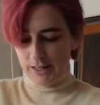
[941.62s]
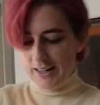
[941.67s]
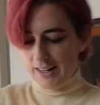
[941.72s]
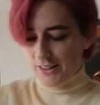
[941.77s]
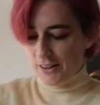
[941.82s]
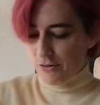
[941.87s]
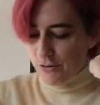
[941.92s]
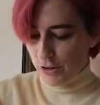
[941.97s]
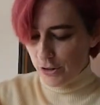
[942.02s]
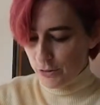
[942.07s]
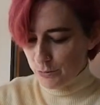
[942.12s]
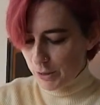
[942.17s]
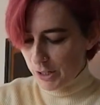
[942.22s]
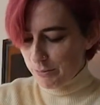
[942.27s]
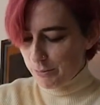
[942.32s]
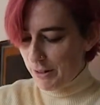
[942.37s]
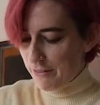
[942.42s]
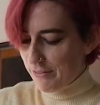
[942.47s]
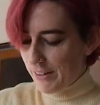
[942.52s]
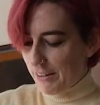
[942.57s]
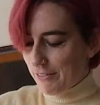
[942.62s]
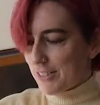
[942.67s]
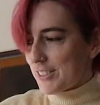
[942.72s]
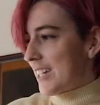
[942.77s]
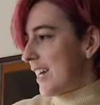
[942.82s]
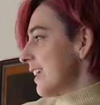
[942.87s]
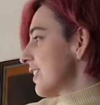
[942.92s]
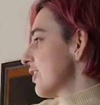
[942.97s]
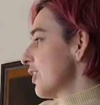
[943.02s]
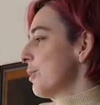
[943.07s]
I had thrown one of my favorite
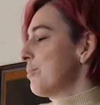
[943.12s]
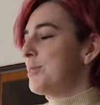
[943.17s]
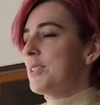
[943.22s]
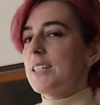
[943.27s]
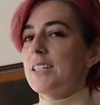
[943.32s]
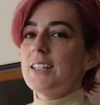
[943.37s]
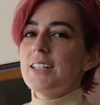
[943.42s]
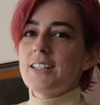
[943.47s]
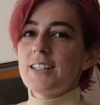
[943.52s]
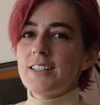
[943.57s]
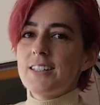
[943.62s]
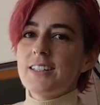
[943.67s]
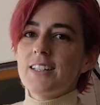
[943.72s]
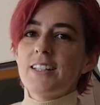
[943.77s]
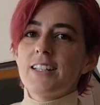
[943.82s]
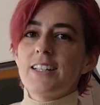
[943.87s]
tank tops in